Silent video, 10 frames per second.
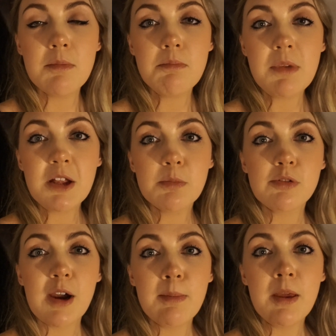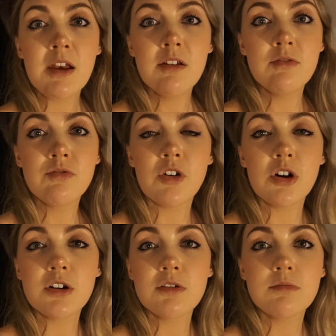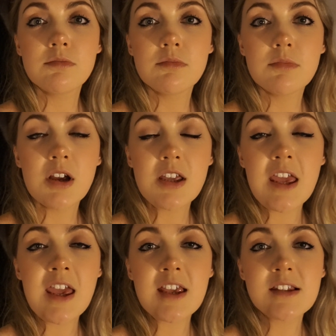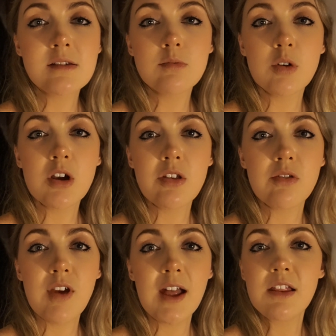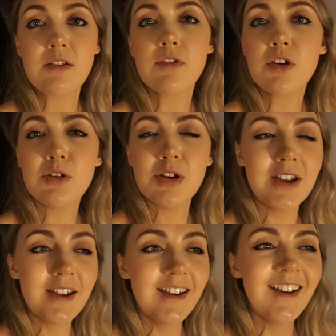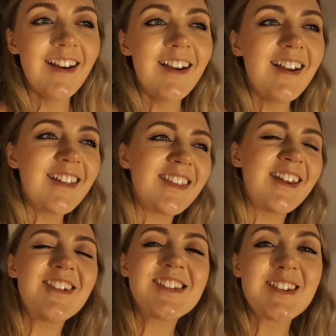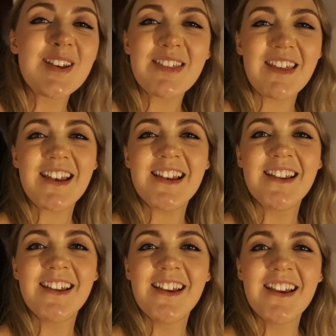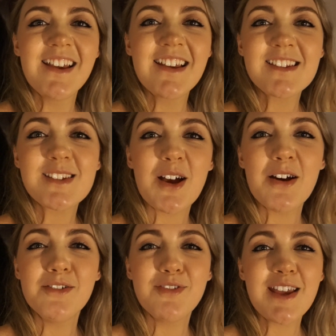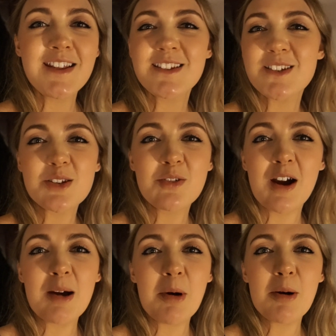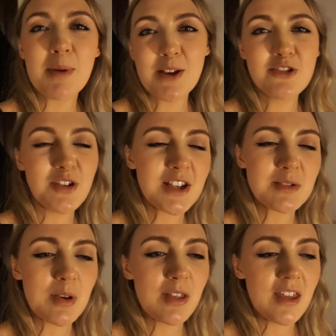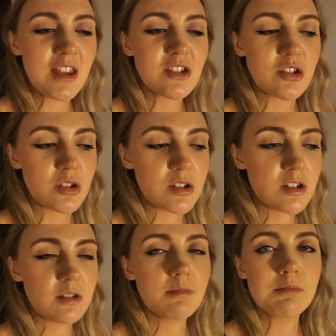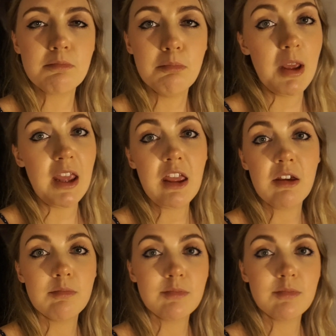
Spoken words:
meal prepping for a year's worth of healthy food. There is nothing sort of Instagram or Pinterest worthy, it's just me